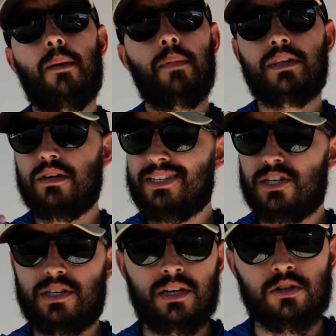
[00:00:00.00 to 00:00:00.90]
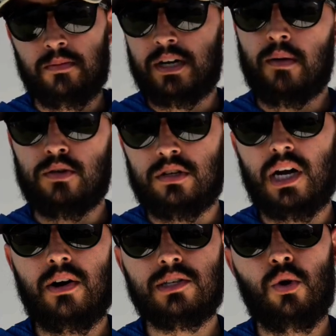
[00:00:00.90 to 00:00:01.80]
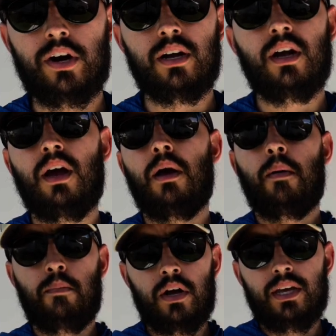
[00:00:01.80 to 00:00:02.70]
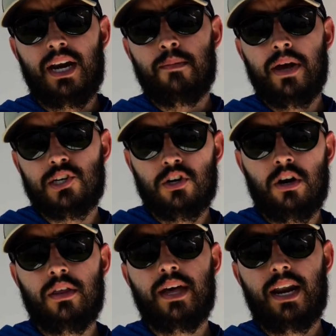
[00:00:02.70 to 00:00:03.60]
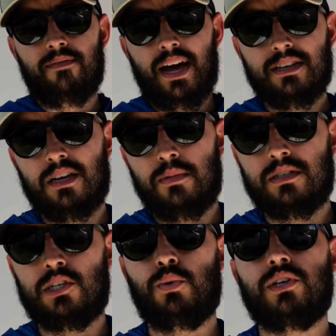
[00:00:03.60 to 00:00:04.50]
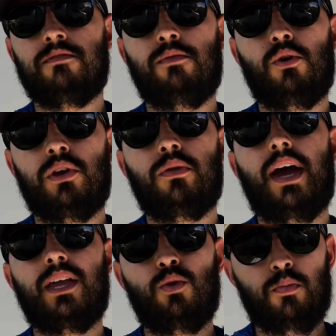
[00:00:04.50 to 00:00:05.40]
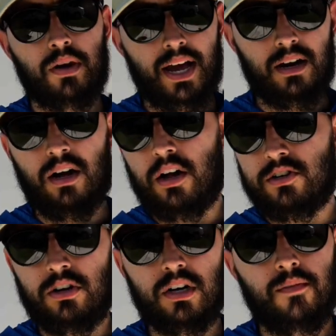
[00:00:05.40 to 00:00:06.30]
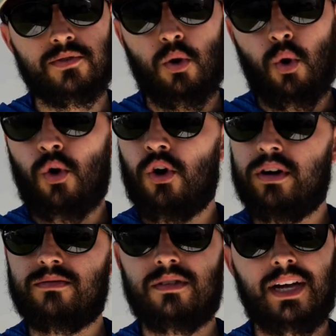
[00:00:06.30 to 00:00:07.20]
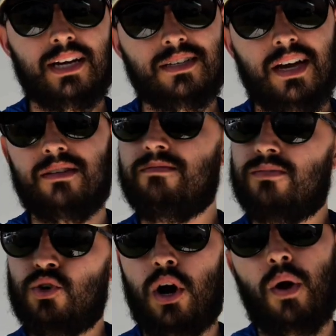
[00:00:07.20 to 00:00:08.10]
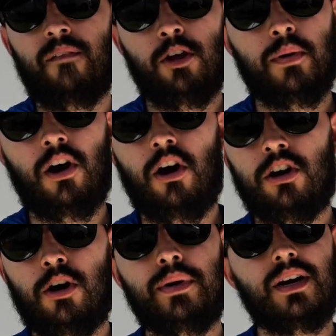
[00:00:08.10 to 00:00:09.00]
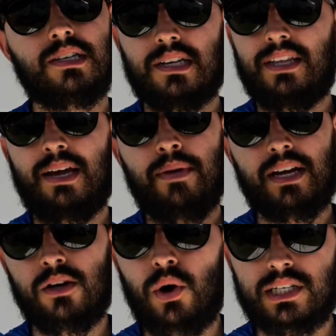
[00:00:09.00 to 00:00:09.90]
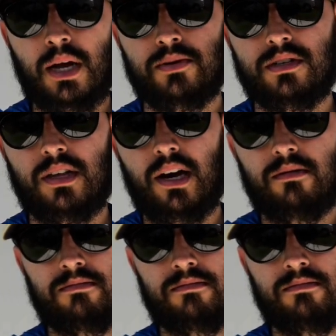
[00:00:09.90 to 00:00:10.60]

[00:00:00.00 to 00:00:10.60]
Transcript: It's just something that comes with the territory. But you got to make sure that if that is going to be the situation for you, that you plan alternatives, or like I said, try to arrive a little bit earlier because they make no exceptions to that.